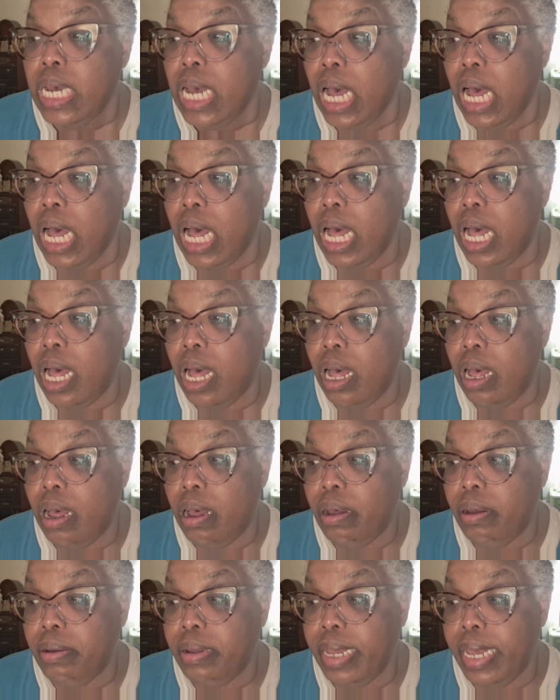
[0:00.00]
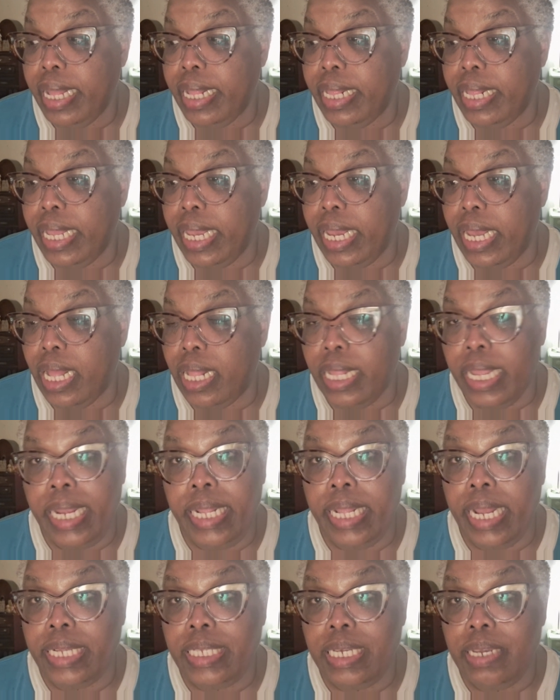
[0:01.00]
in the late
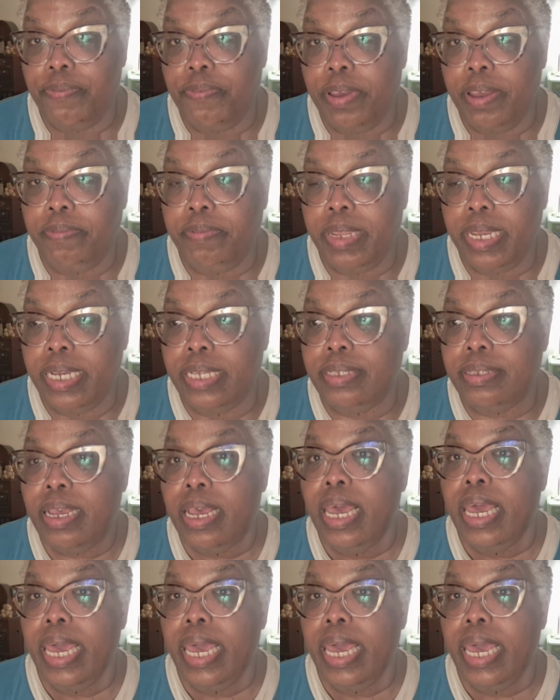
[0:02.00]
1950s,